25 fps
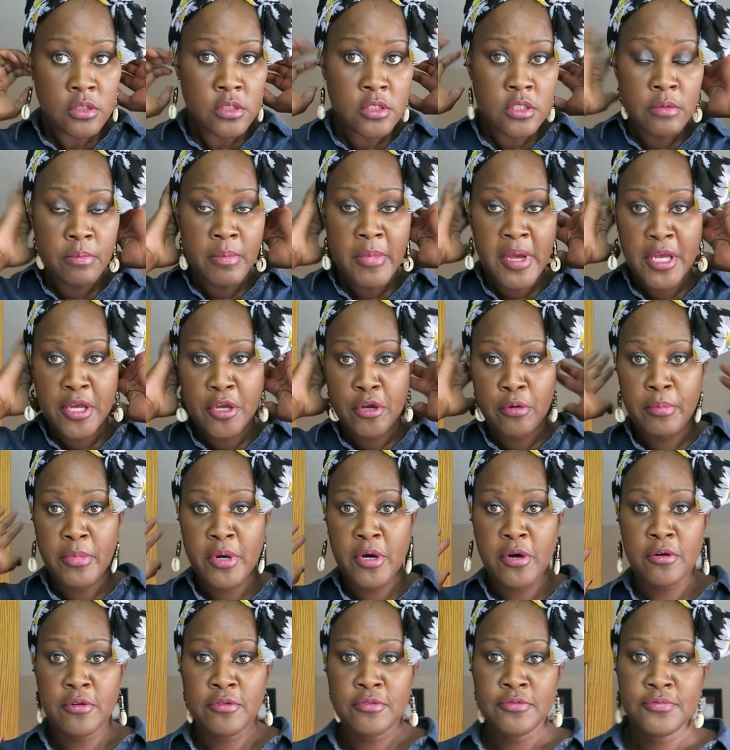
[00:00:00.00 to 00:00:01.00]
to make your
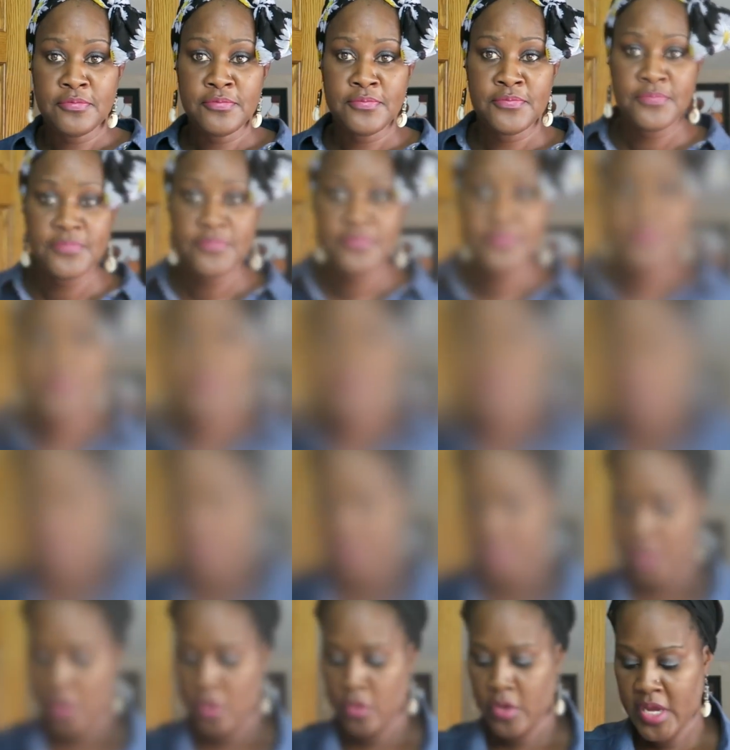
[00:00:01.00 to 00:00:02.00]
bow.
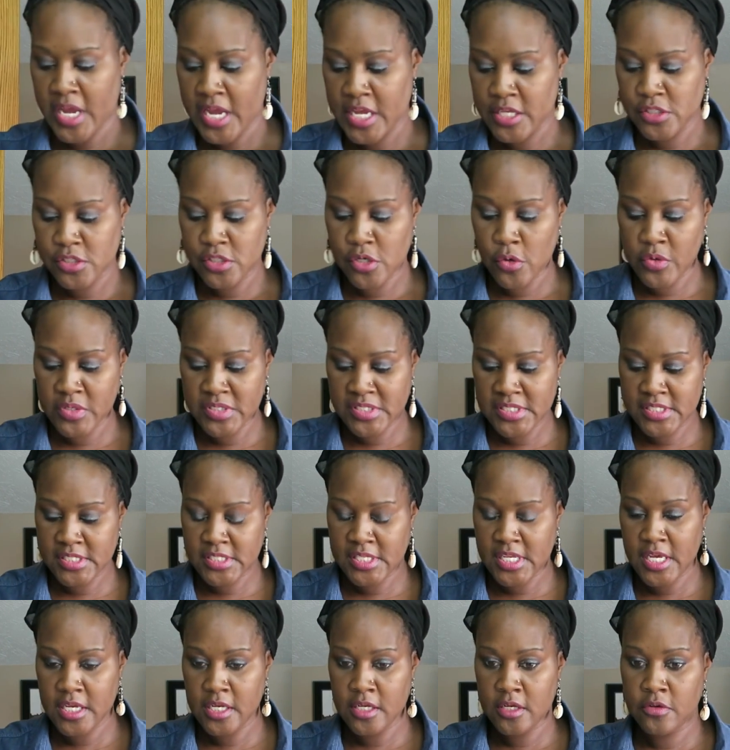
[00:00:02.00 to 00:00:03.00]
Okay, so
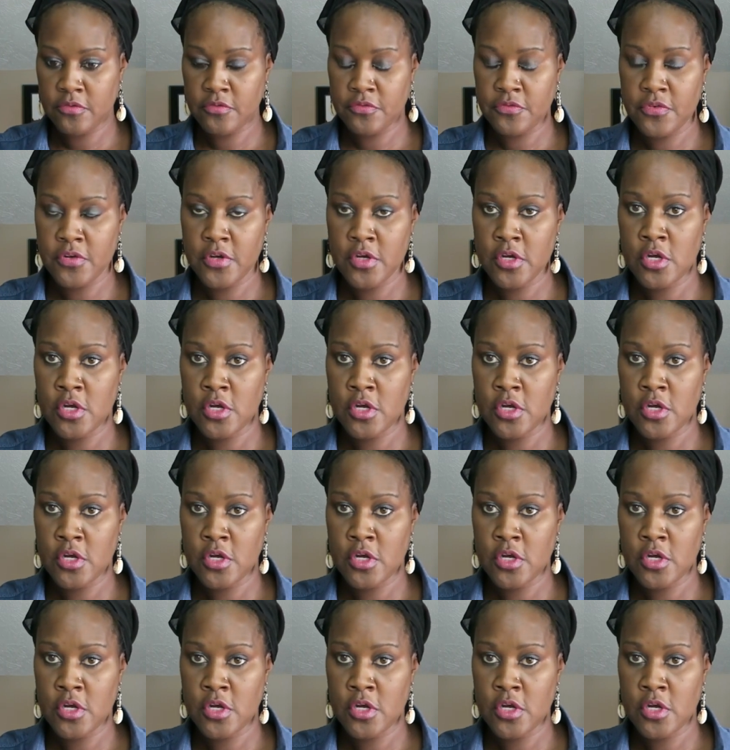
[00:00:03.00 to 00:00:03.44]
instead of